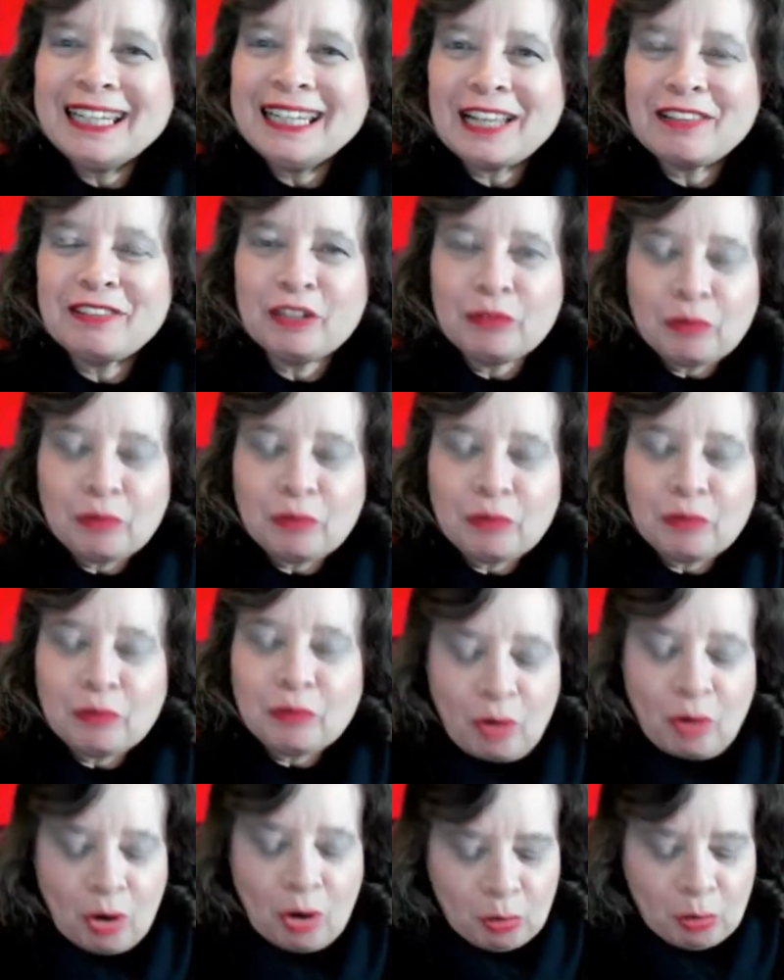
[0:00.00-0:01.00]
Nothing
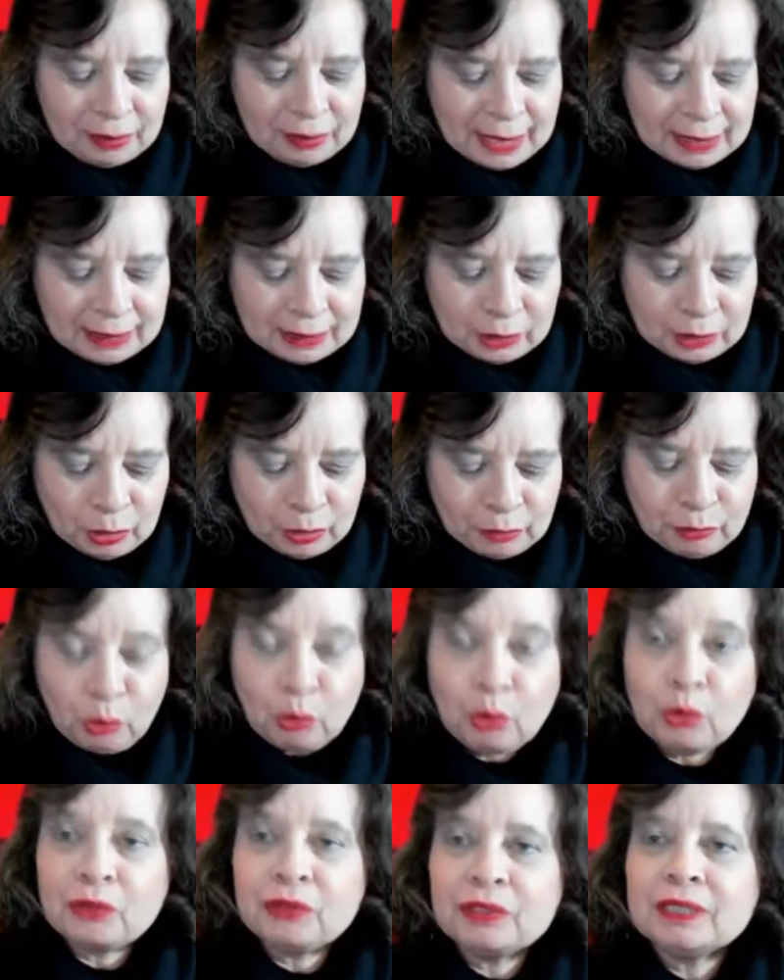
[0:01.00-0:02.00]
wrong with that. A lot of
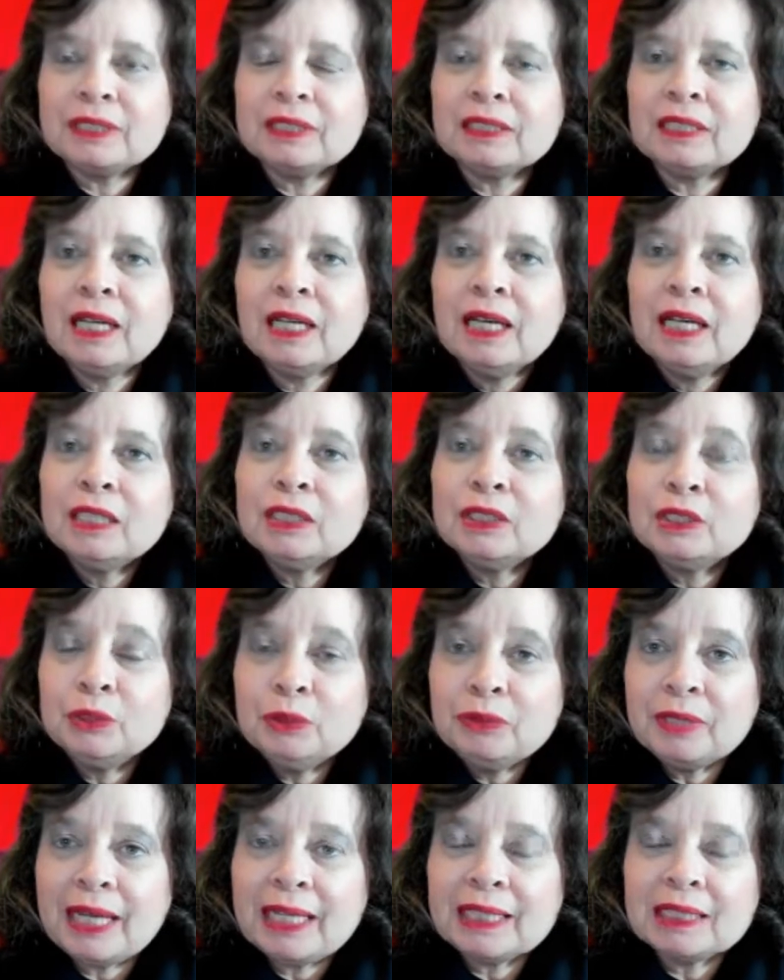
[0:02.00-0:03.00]
authors
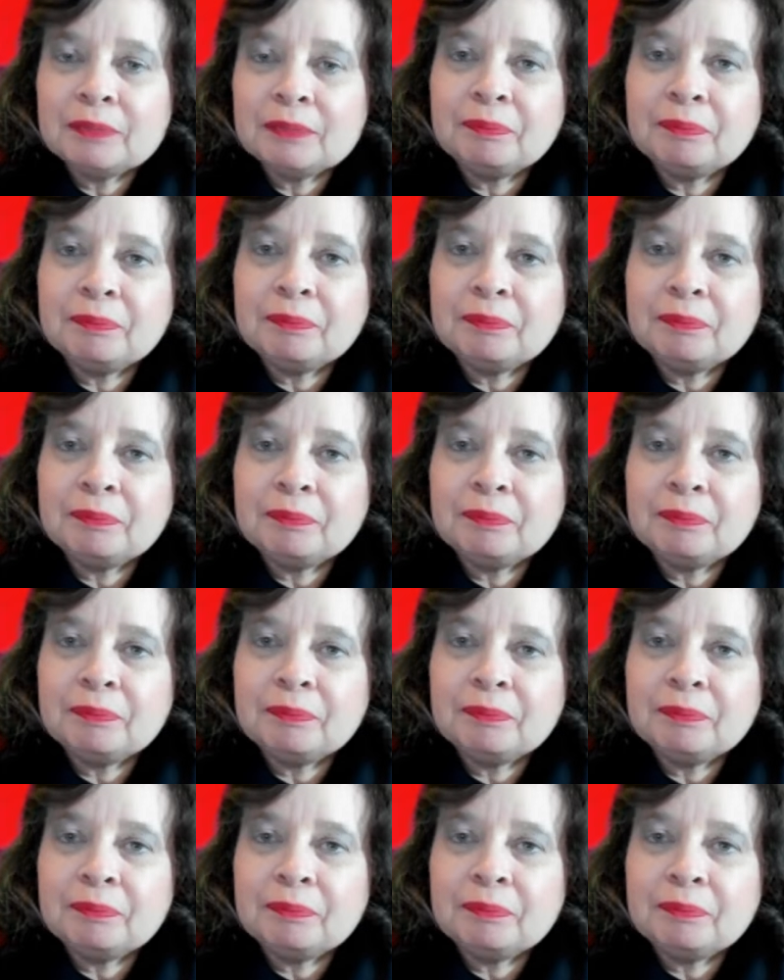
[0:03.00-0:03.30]
do that,